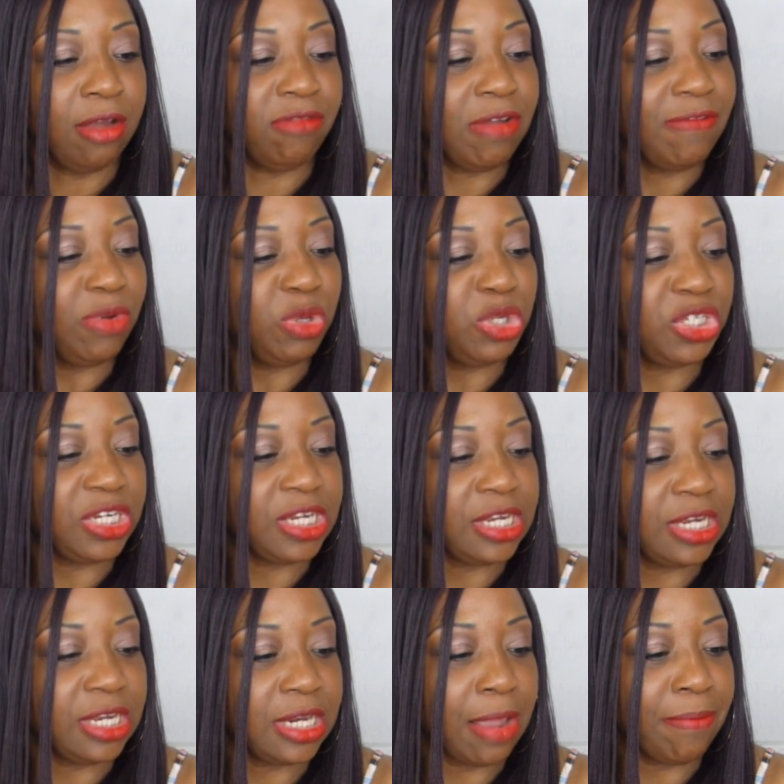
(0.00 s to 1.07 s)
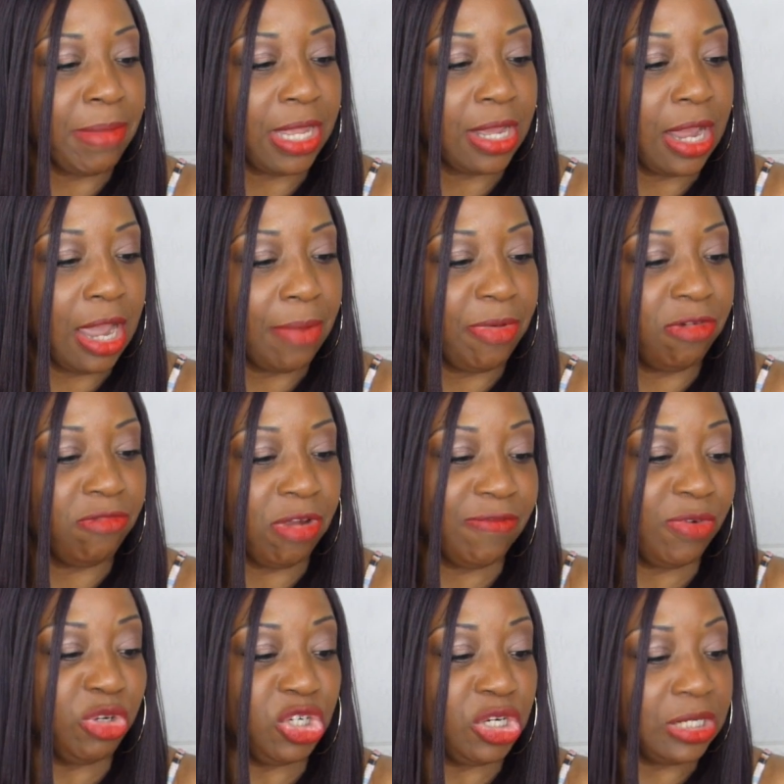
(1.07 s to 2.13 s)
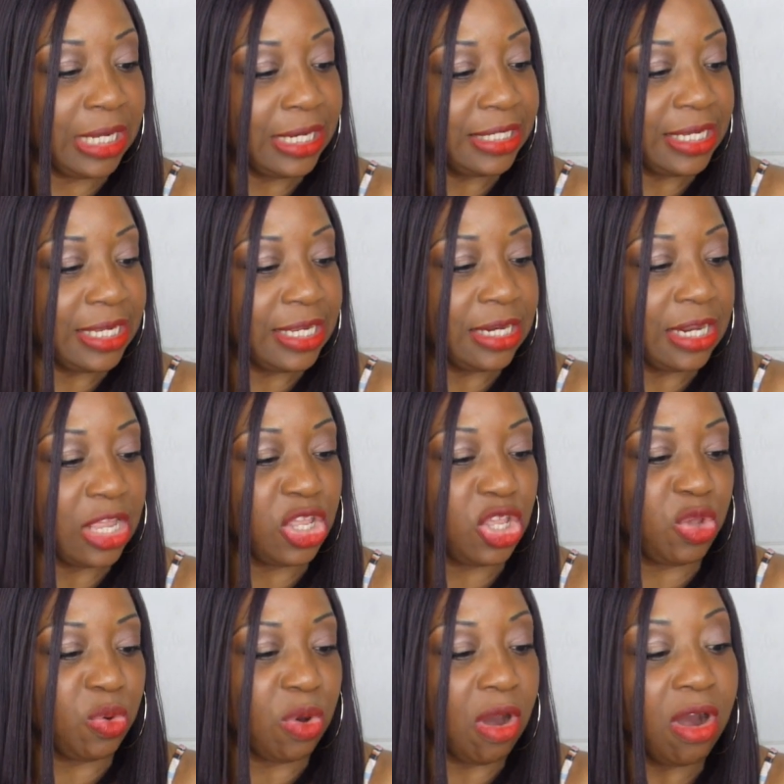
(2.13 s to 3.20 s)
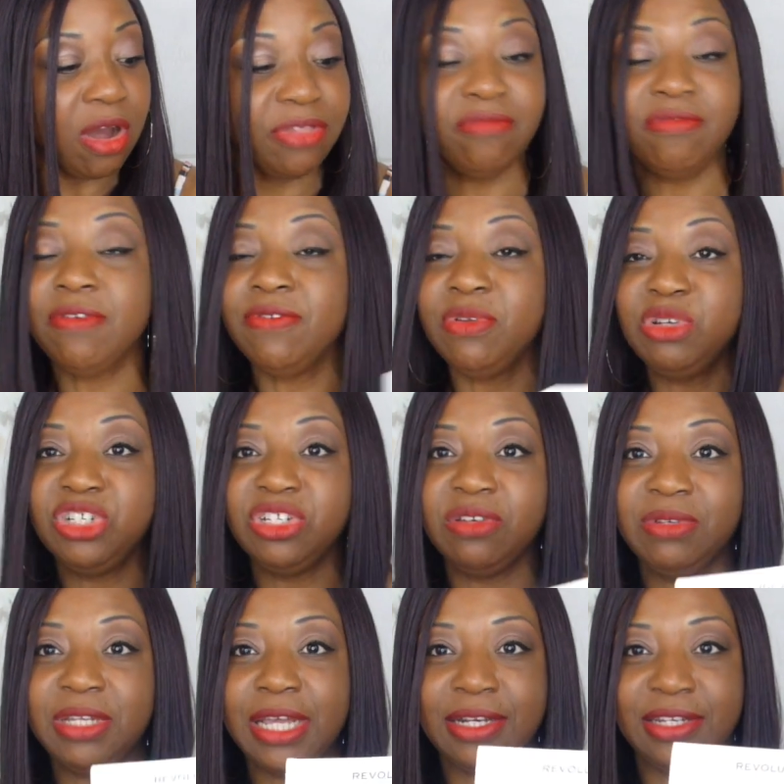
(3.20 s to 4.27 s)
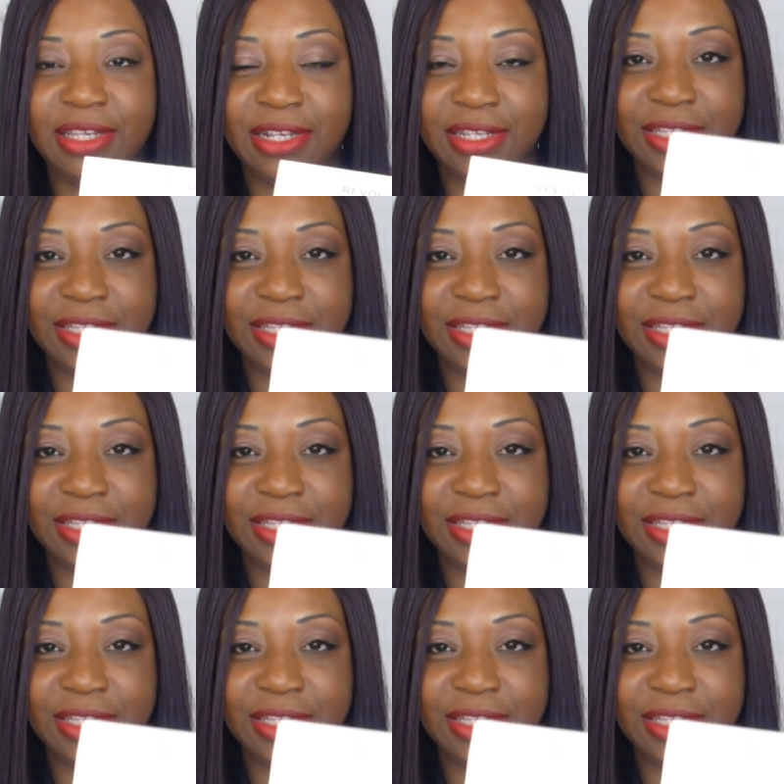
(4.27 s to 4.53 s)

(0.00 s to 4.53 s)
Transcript: Revolution Makeup, Revolution London, you are the Revolution Odette. It